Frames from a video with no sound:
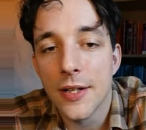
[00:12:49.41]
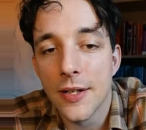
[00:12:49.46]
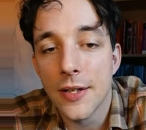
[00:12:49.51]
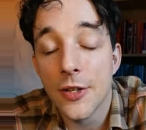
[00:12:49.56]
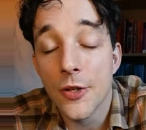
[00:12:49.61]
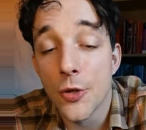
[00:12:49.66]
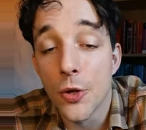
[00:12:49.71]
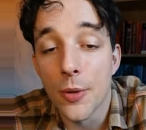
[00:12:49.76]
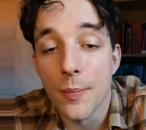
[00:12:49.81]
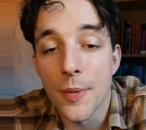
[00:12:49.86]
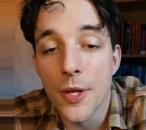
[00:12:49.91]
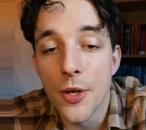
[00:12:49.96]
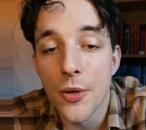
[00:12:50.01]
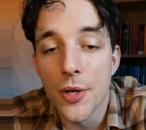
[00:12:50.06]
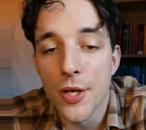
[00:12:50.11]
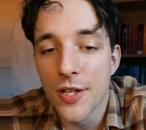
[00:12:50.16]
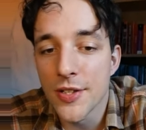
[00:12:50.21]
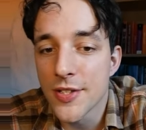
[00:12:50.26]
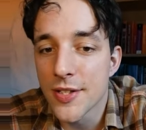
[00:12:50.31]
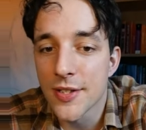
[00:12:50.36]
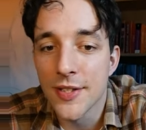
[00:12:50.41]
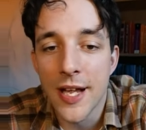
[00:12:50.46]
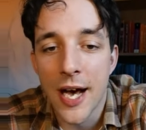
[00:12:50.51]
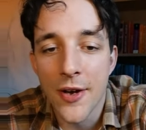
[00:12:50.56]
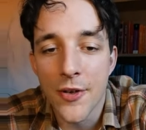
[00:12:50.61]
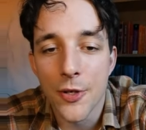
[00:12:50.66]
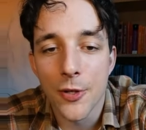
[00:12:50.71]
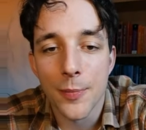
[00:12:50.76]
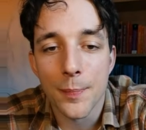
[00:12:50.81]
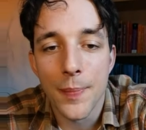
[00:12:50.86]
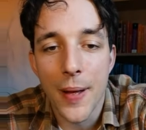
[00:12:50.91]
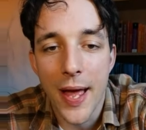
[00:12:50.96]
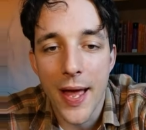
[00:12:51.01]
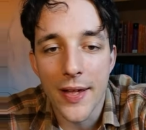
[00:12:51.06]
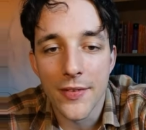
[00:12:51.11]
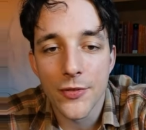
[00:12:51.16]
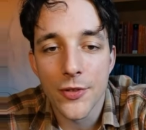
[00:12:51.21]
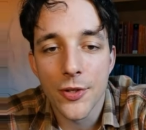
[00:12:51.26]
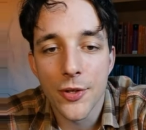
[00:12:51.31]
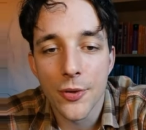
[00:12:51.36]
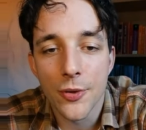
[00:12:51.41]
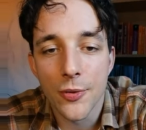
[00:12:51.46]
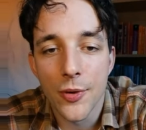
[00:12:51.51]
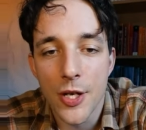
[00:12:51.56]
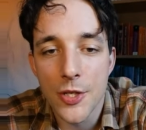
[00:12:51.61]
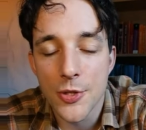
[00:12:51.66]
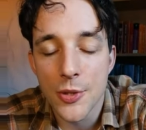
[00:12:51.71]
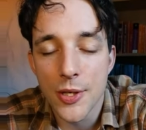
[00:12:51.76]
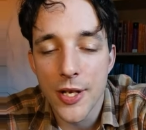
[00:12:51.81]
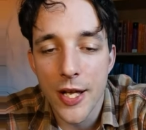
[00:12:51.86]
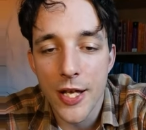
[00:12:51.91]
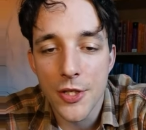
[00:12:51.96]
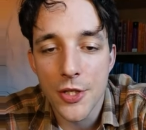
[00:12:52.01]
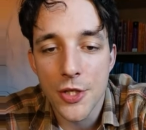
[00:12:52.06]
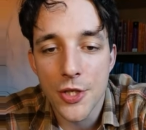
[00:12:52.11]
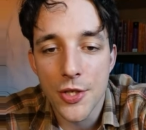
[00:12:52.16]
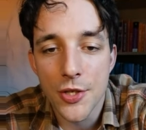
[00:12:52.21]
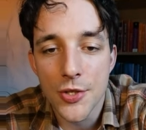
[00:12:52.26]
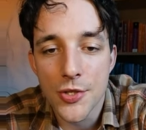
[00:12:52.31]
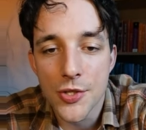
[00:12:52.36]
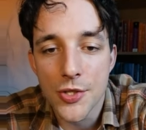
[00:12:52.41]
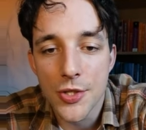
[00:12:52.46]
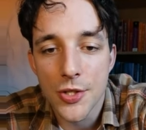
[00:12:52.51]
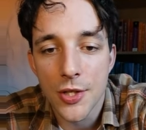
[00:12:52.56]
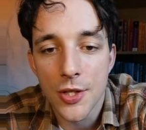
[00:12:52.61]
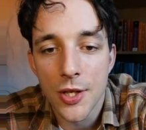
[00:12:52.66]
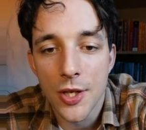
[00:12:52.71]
You're muted. Now you're banned. Congratulations.